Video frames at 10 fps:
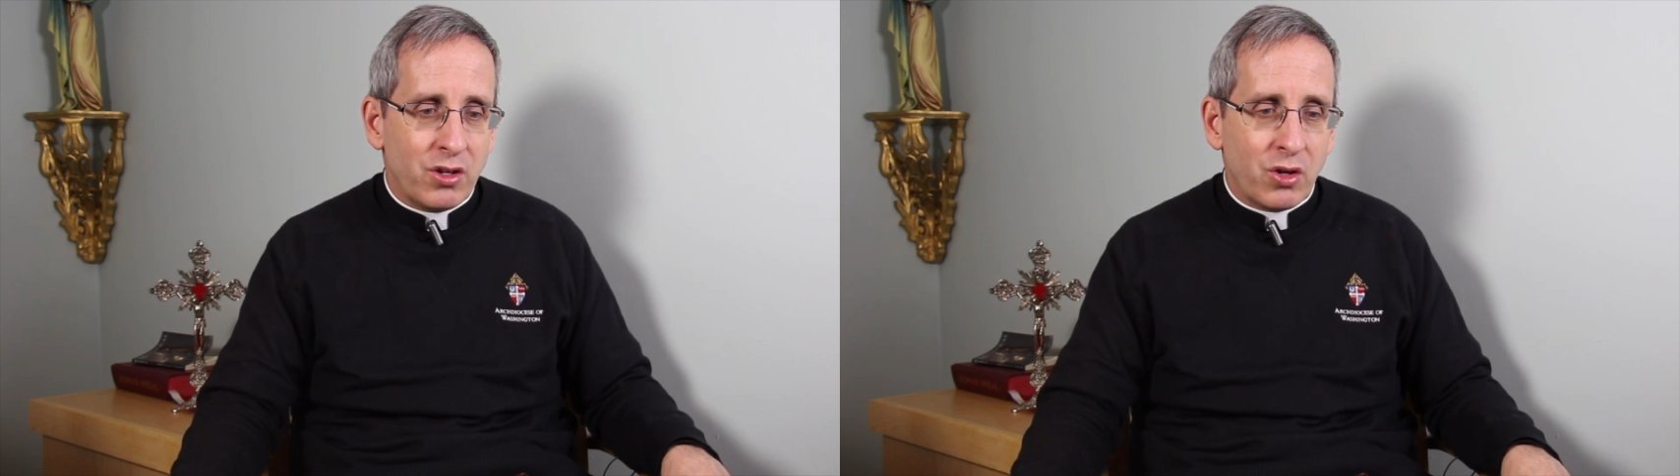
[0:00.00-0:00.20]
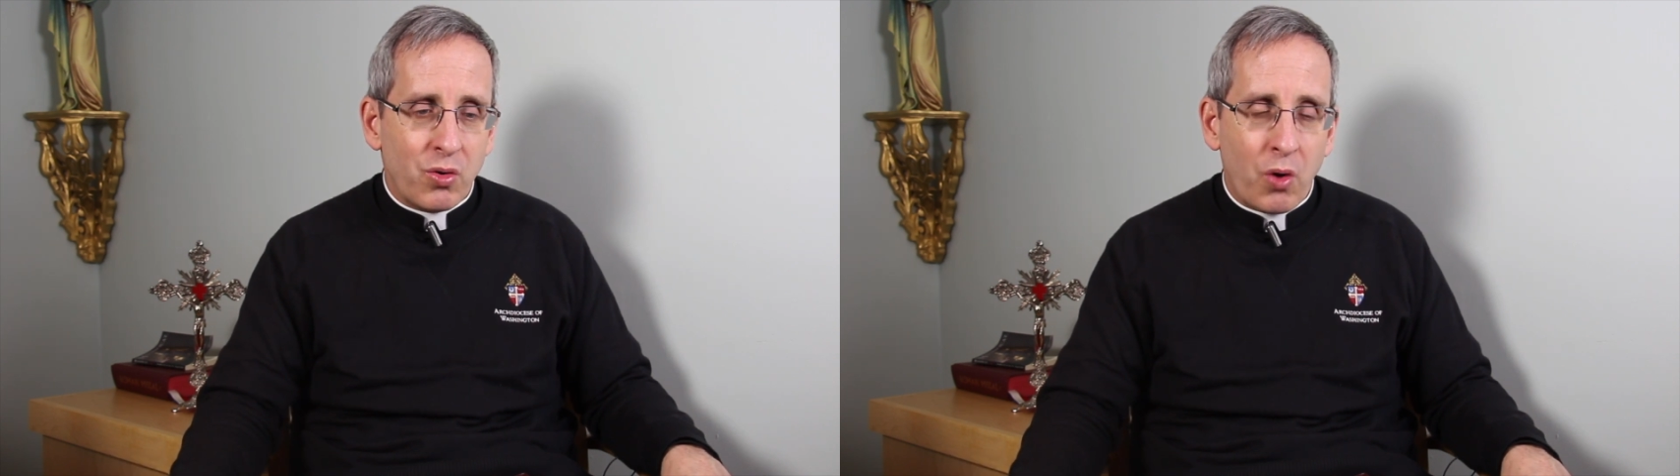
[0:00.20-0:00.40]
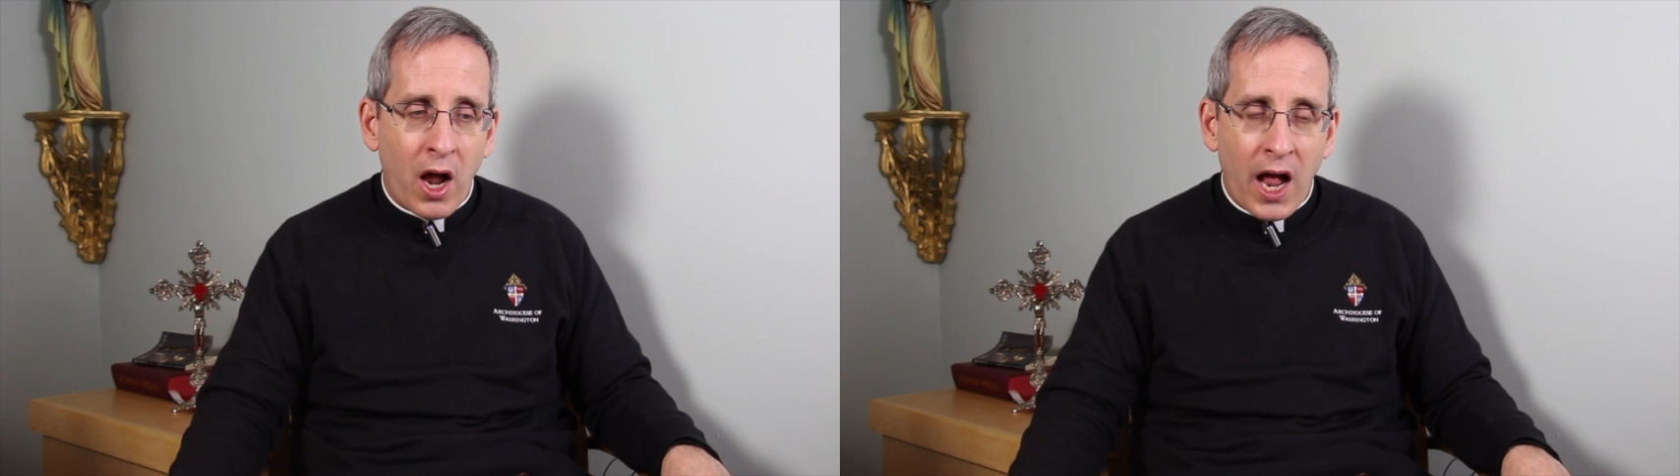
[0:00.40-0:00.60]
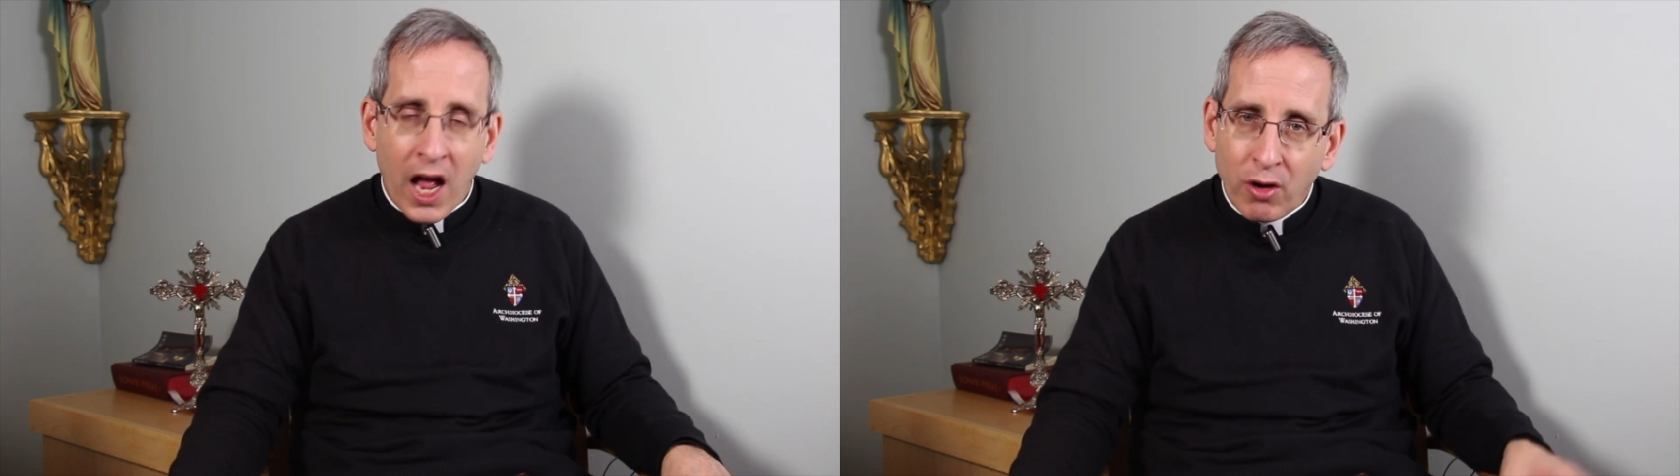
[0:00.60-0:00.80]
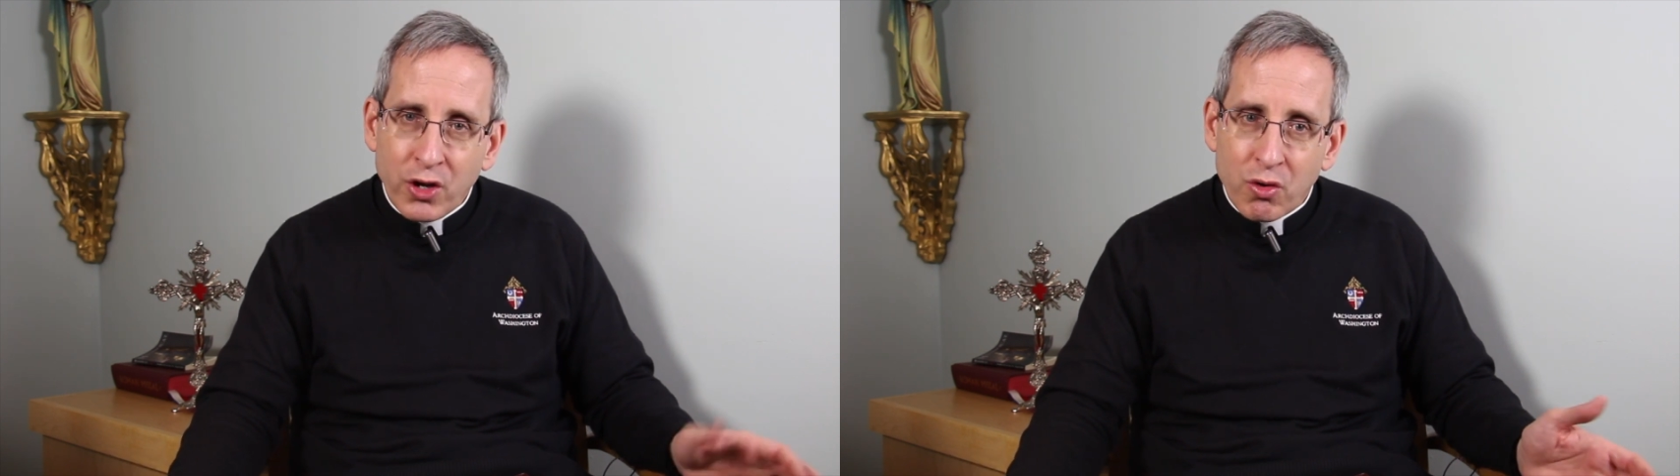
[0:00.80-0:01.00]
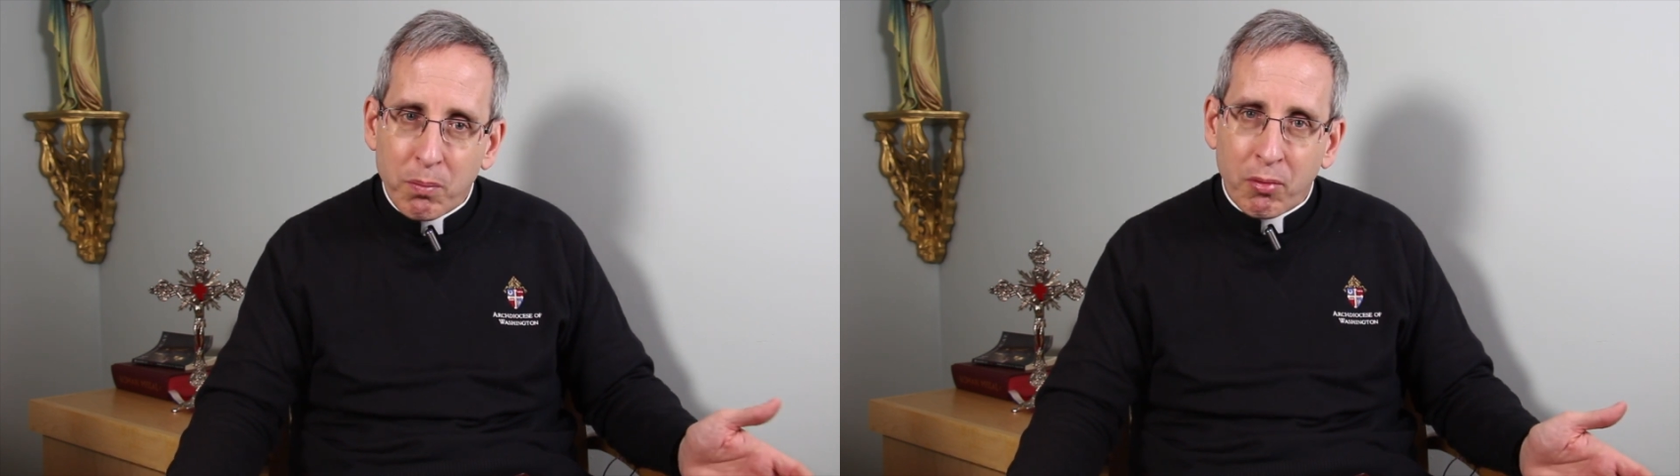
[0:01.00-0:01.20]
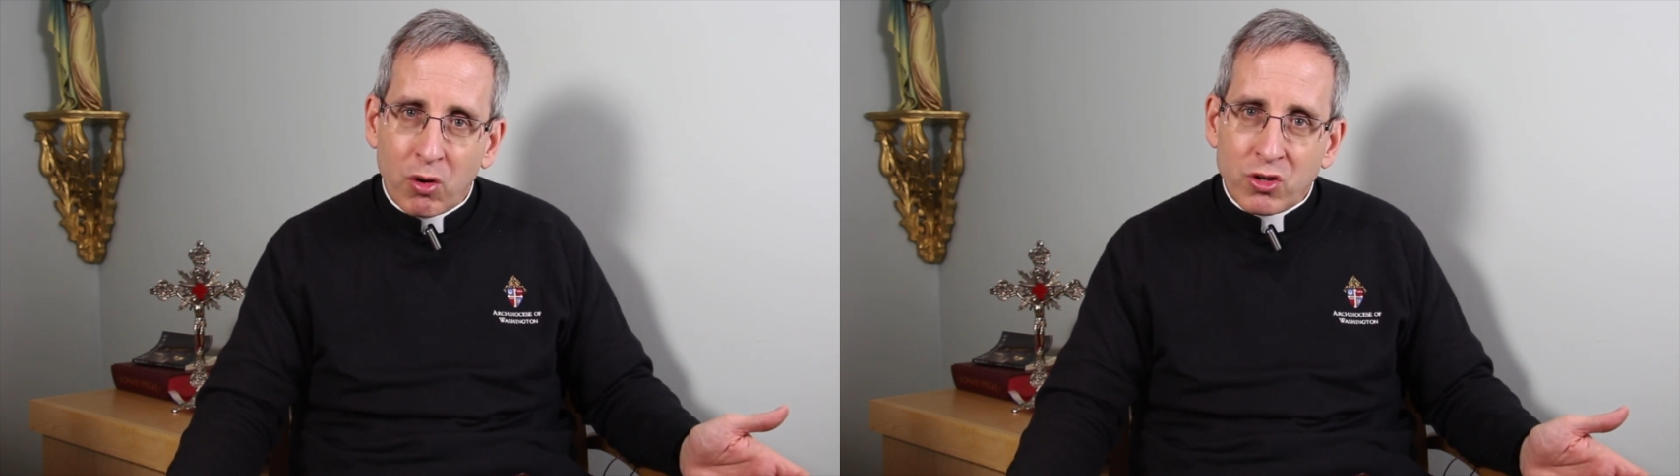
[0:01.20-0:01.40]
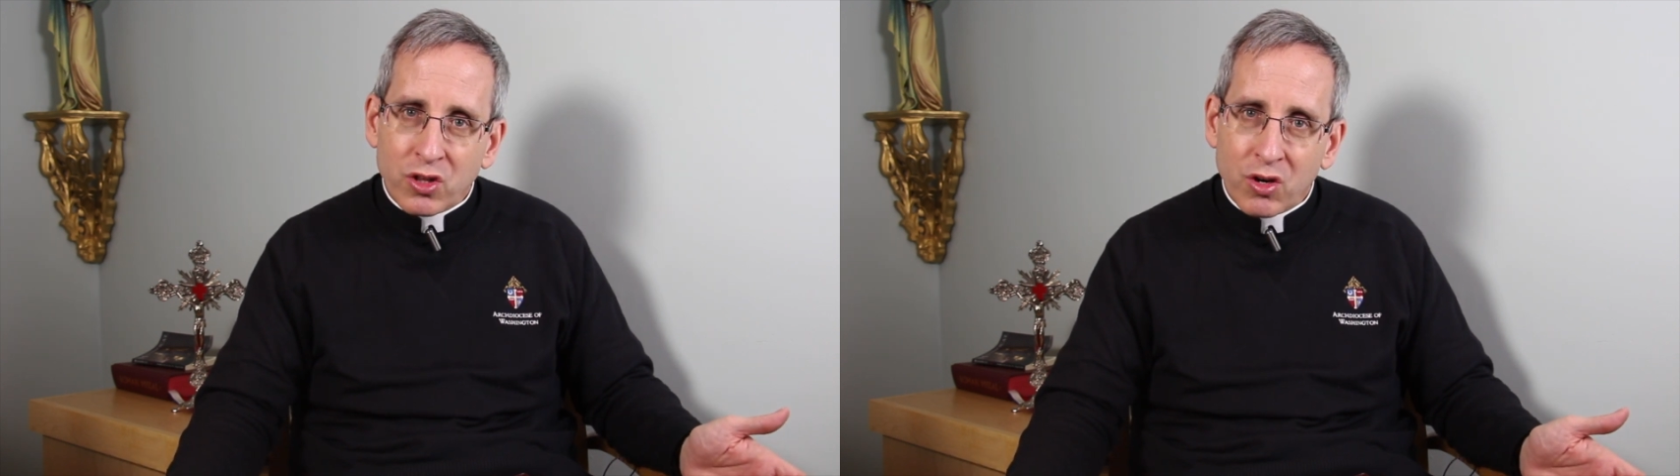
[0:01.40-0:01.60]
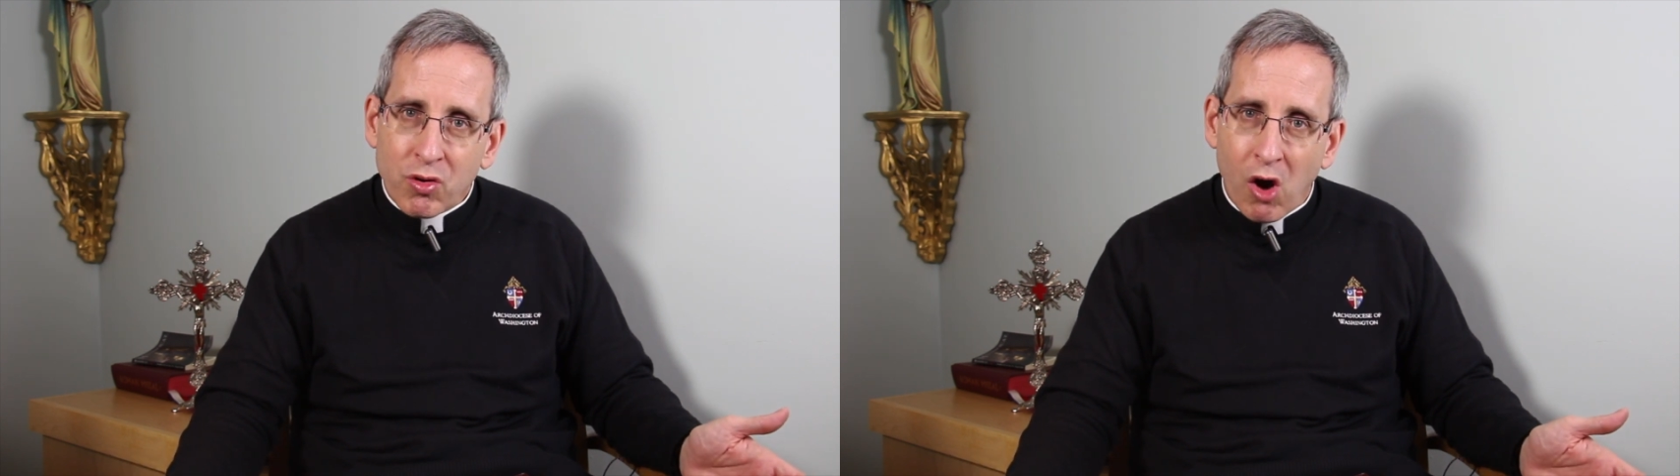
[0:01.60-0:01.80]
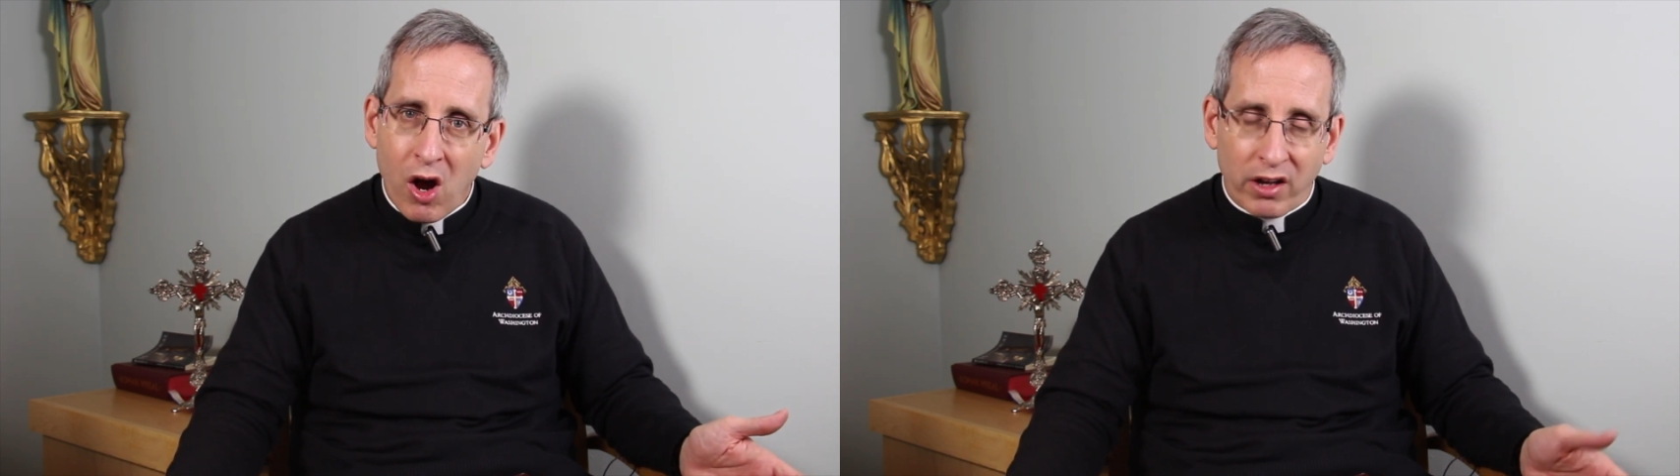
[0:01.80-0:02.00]
to how you approach the
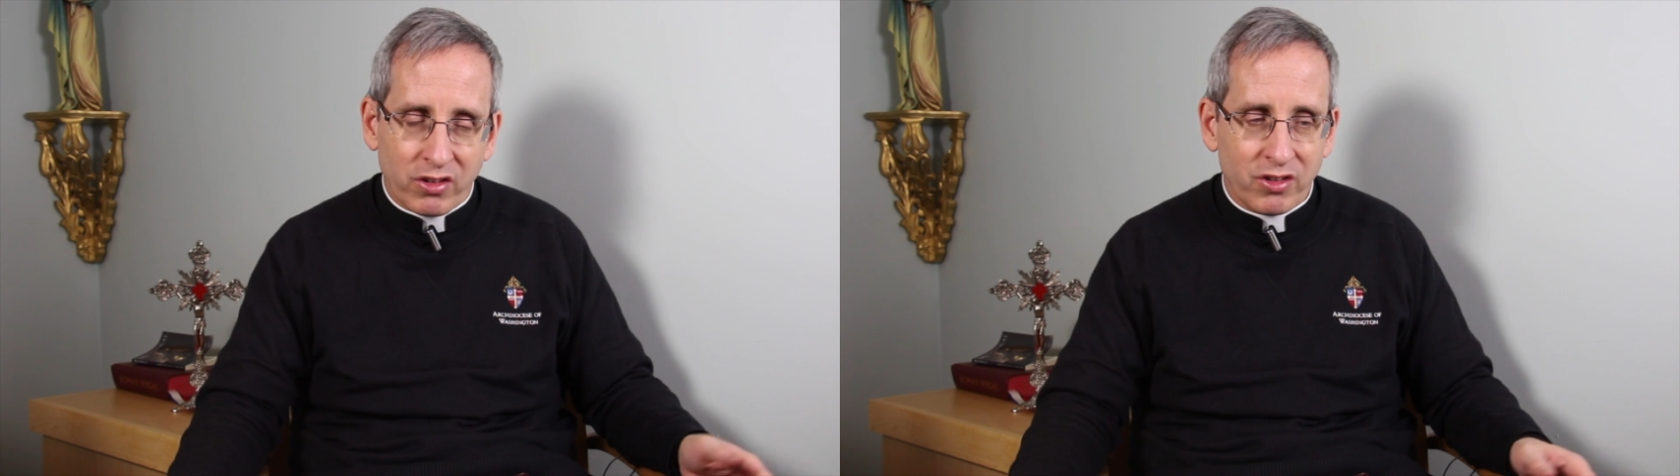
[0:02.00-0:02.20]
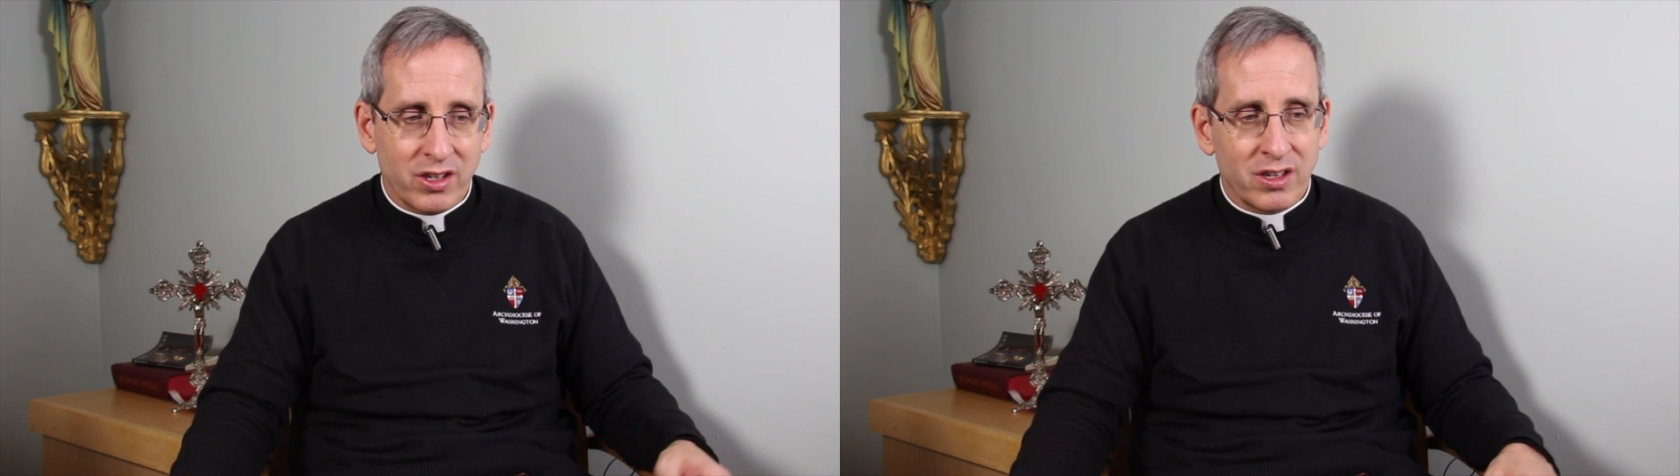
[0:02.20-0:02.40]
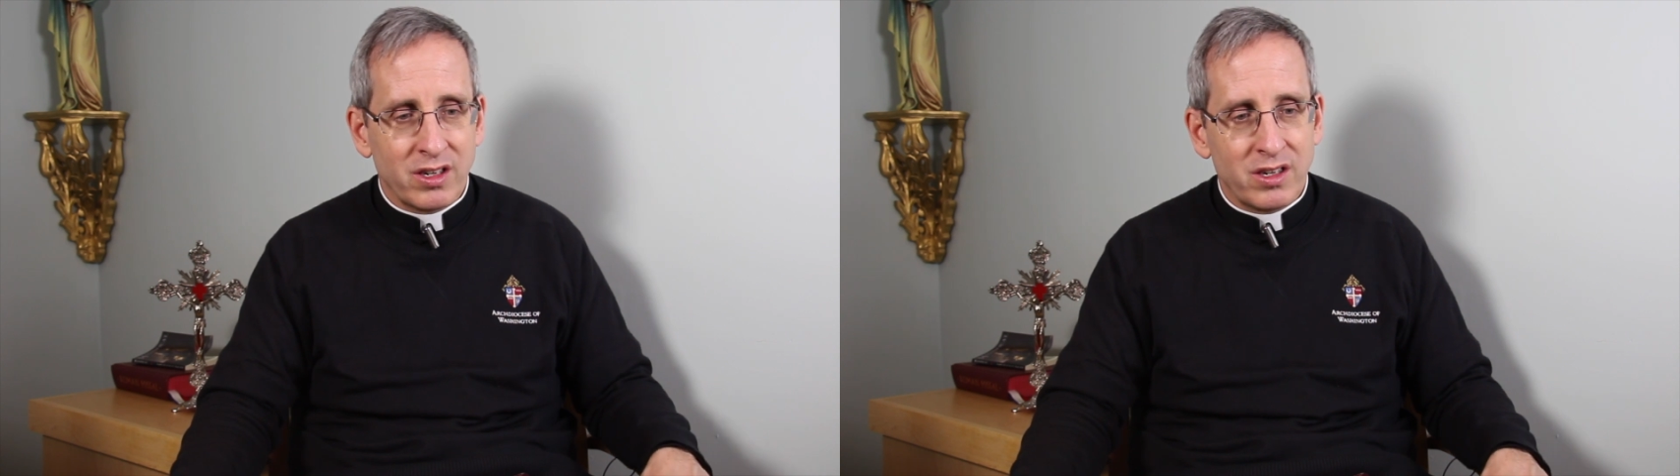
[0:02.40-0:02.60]
cross.